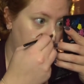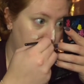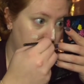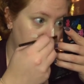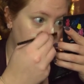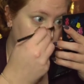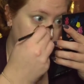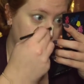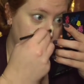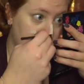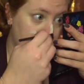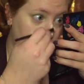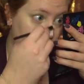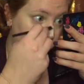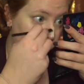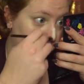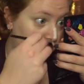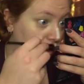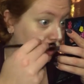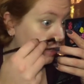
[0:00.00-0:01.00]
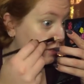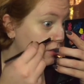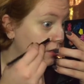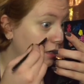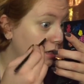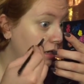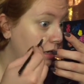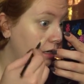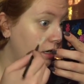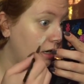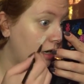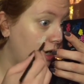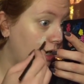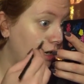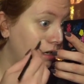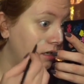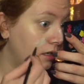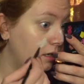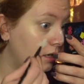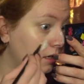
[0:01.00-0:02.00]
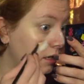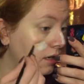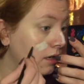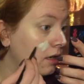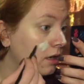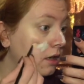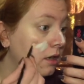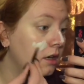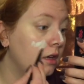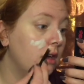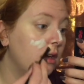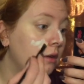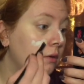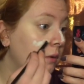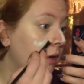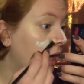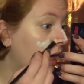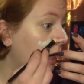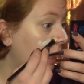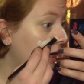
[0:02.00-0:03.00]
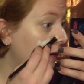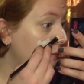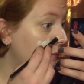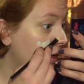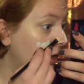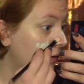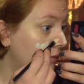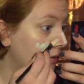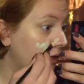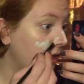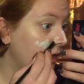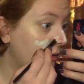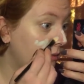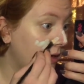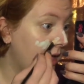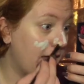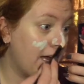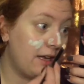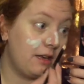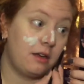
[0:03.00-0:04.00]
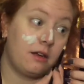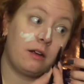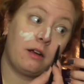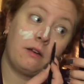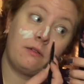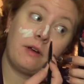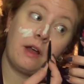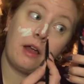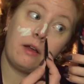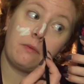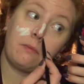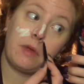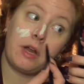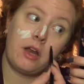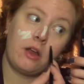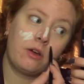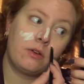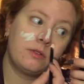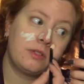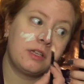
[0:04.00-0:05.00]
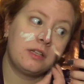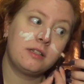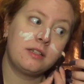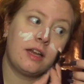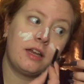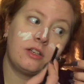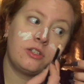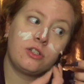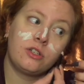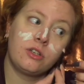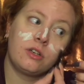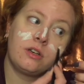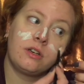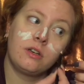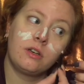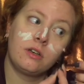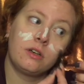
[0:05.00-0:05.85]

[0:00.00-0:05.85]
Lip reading: use the side of the product on it, Annette, where I'm really red around my nose and such.